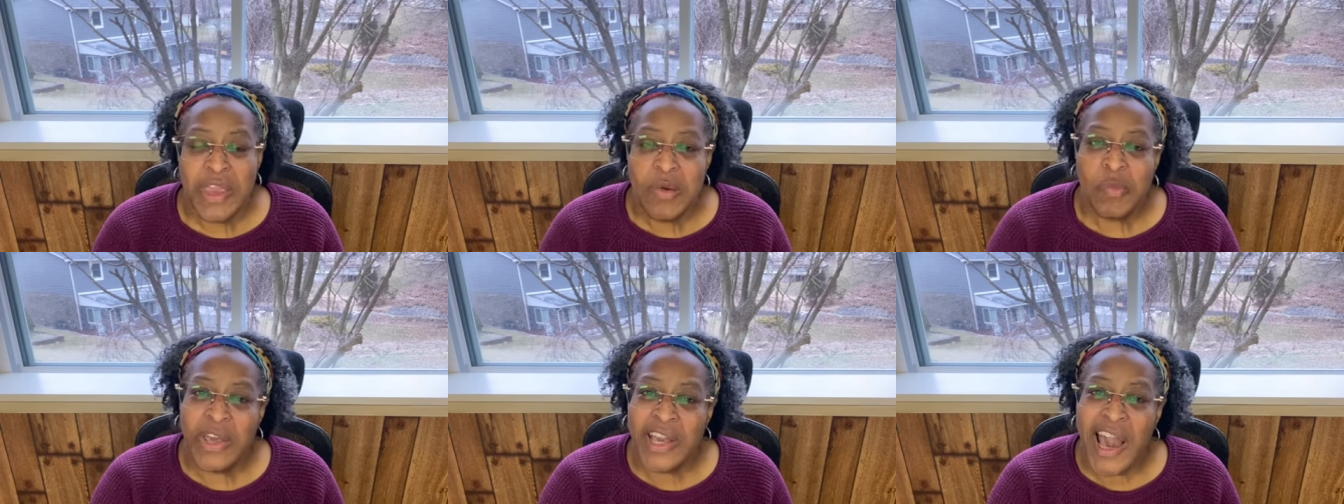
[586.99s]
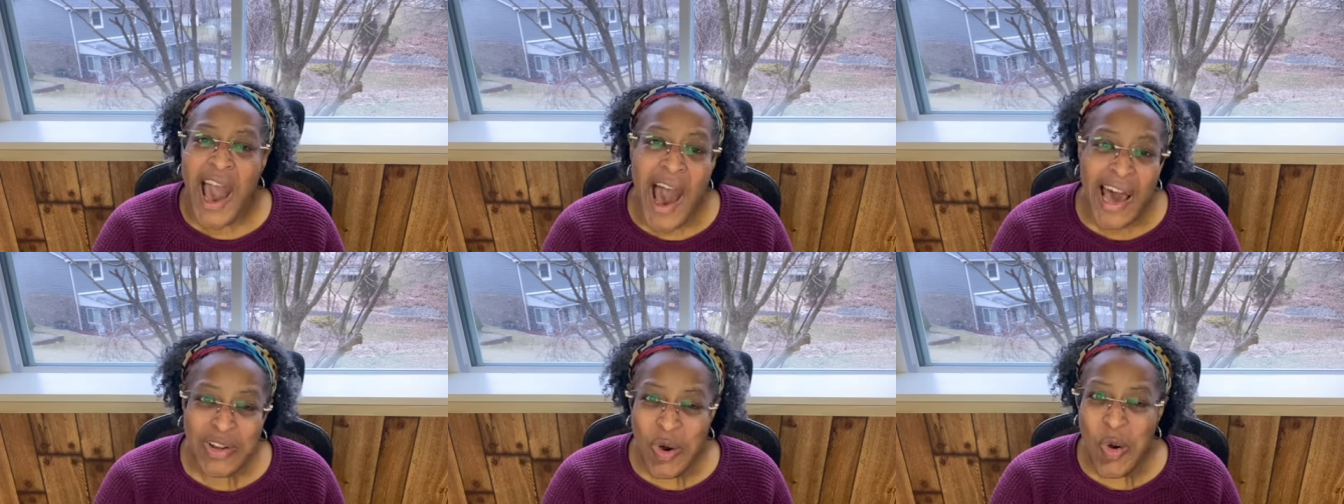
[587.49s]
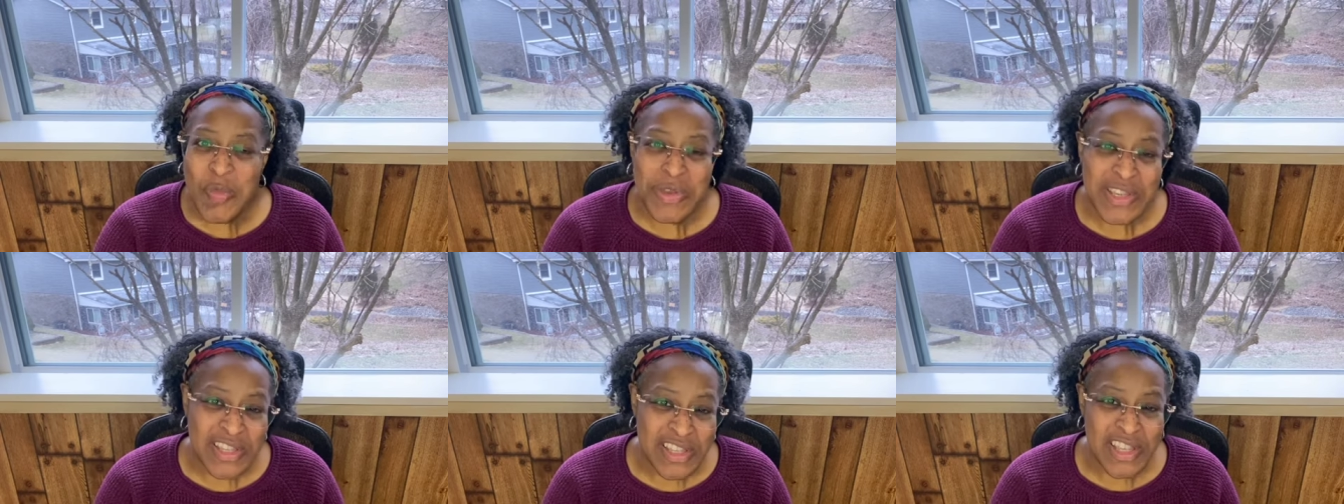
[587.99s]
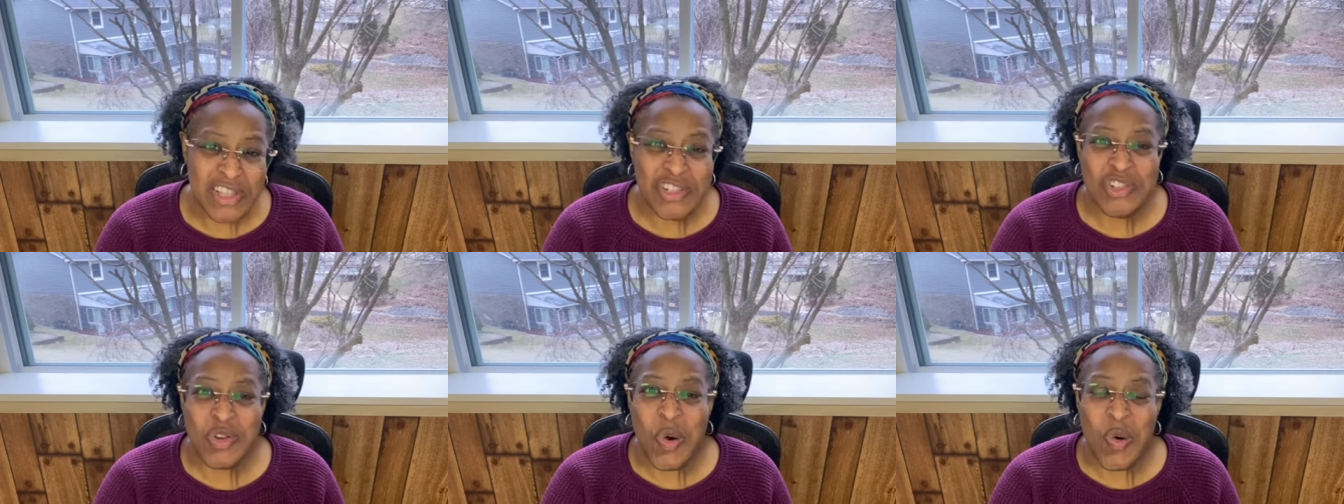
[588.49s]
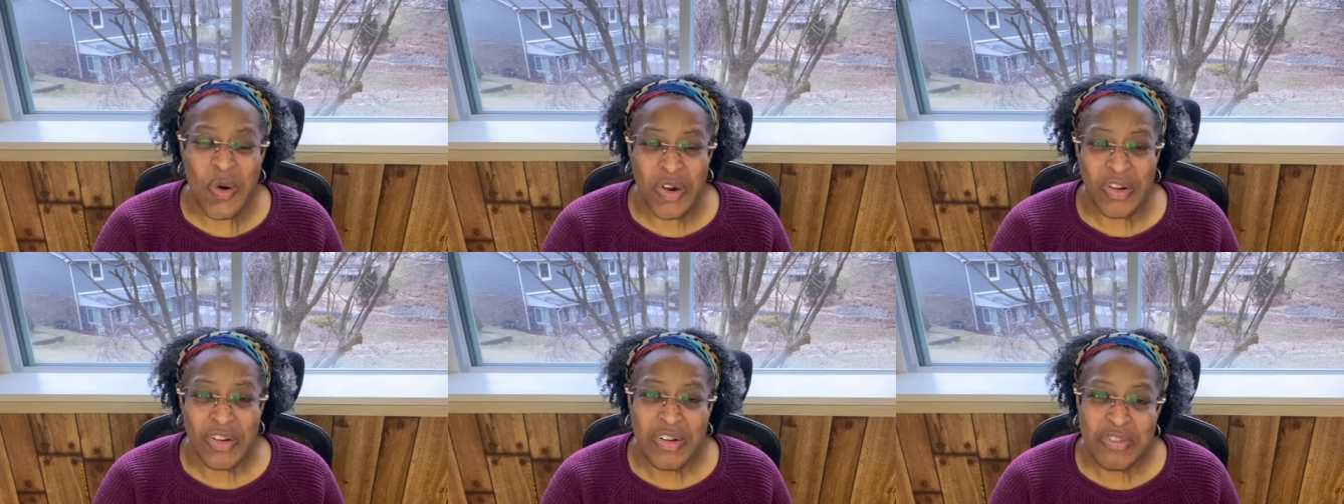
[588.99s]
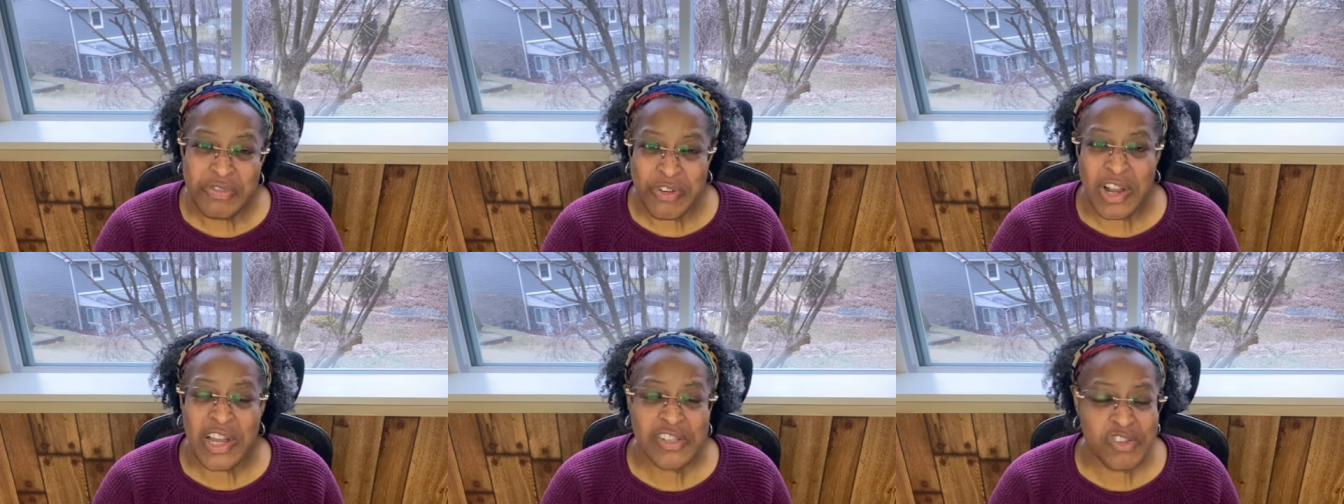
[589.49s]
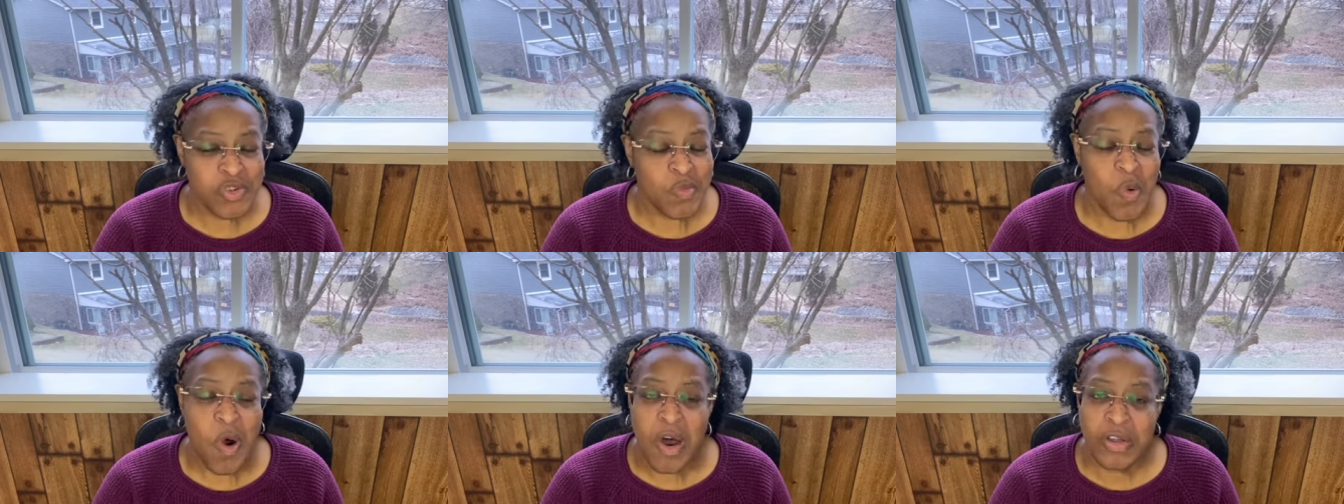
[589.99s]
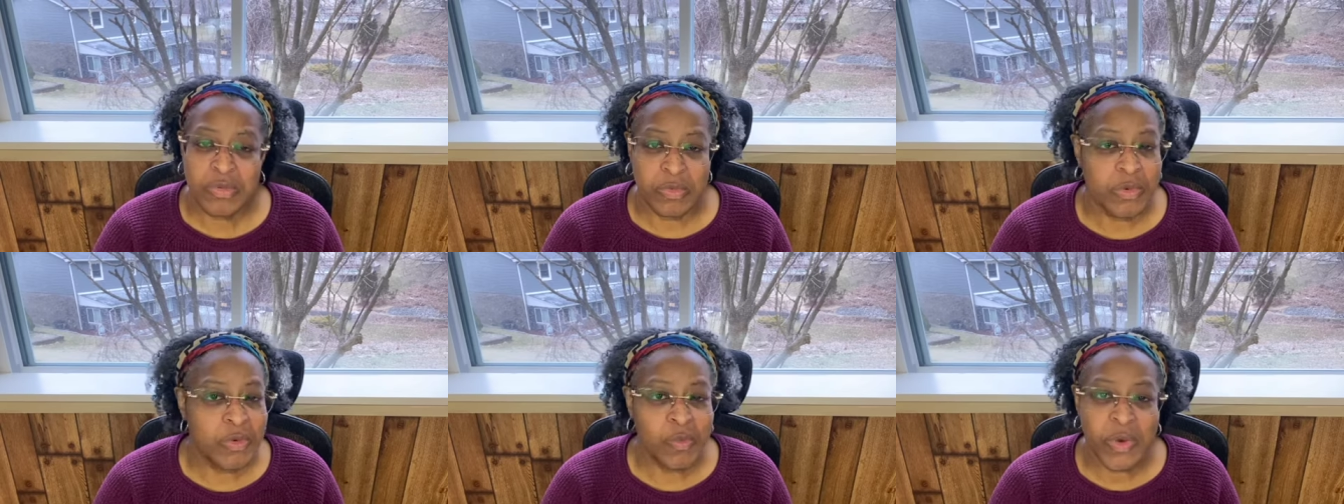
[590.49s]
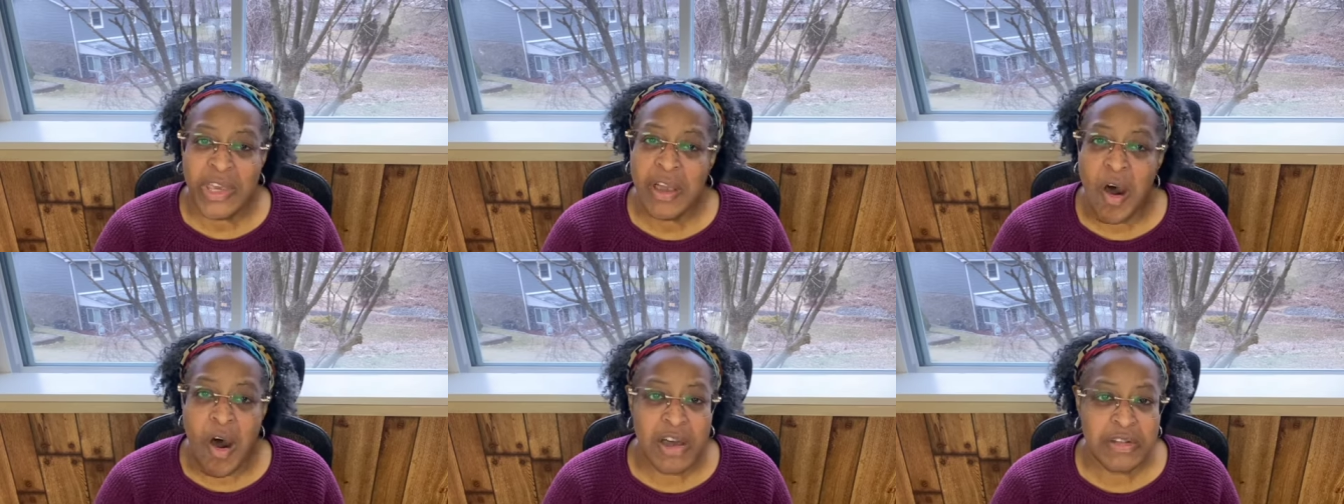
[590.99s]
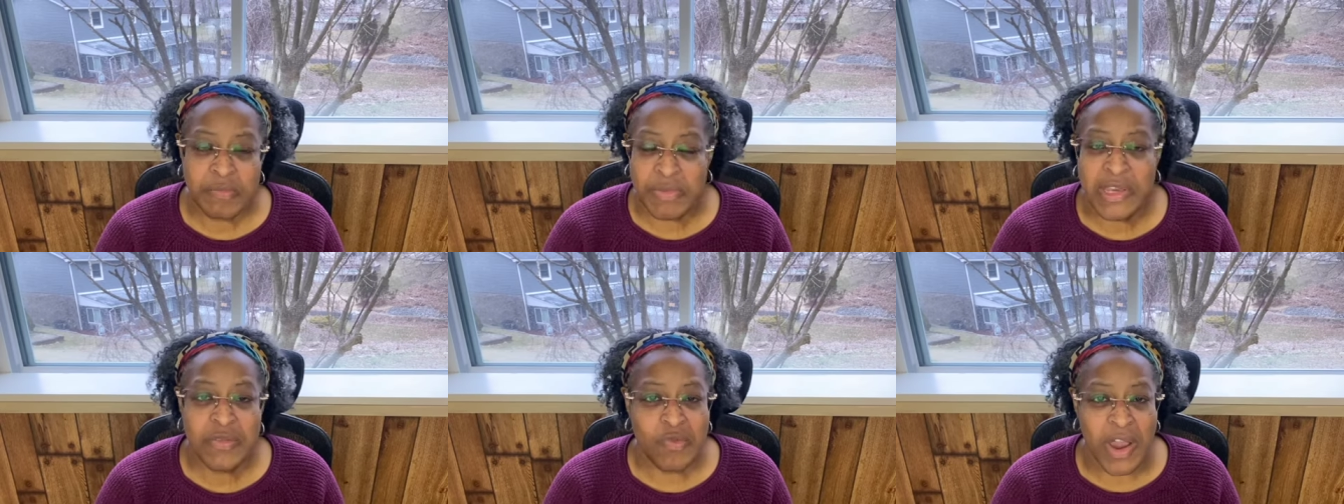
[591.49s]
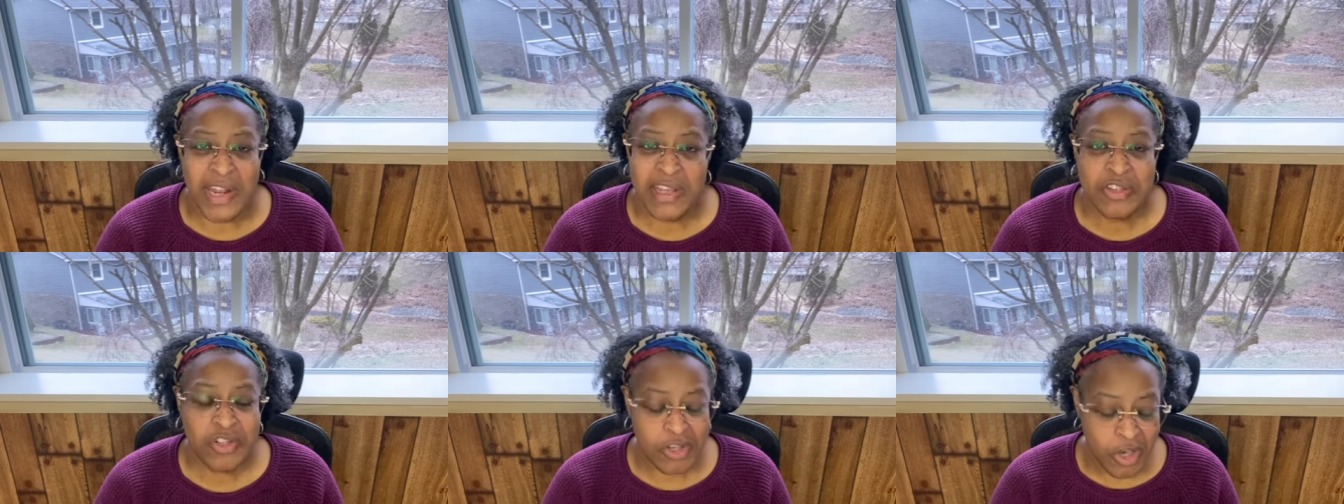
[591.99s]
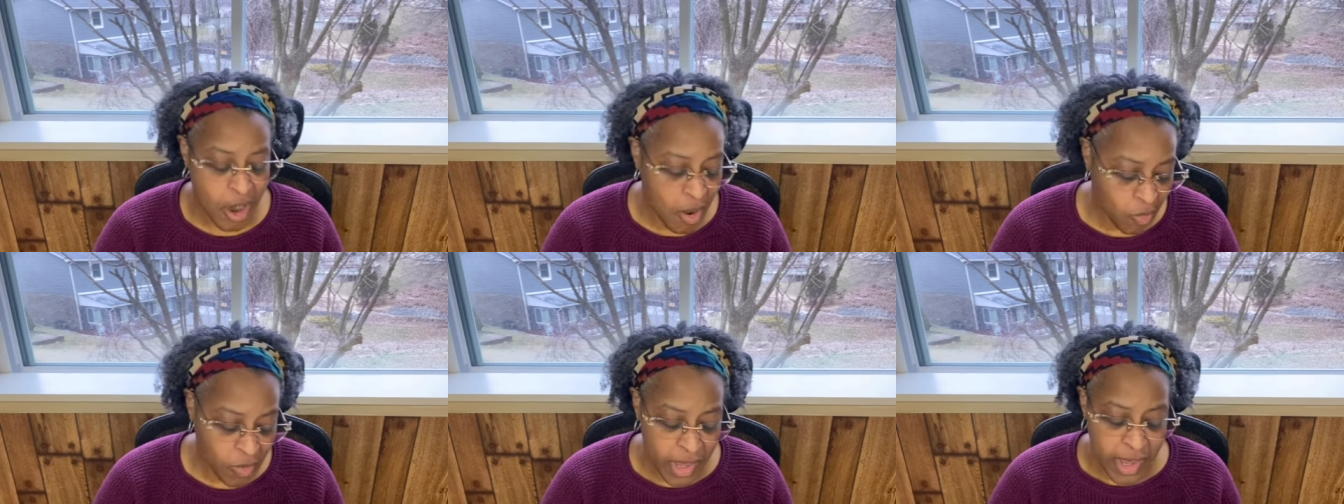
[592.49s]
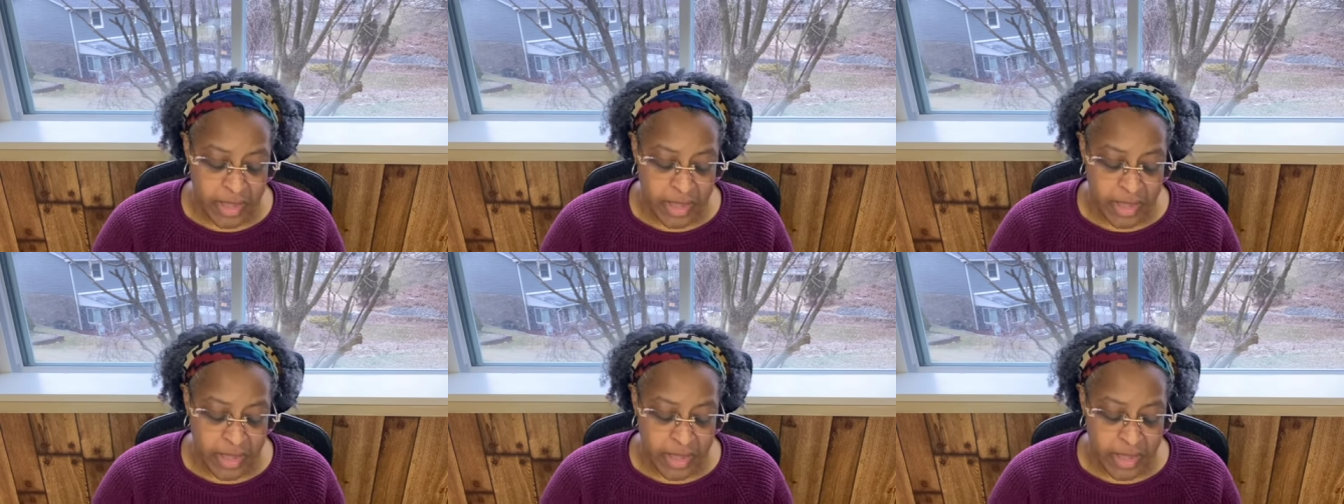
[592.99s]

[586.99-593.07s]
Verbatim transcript: When God opens the door for us to walk through, we ought be ready to go.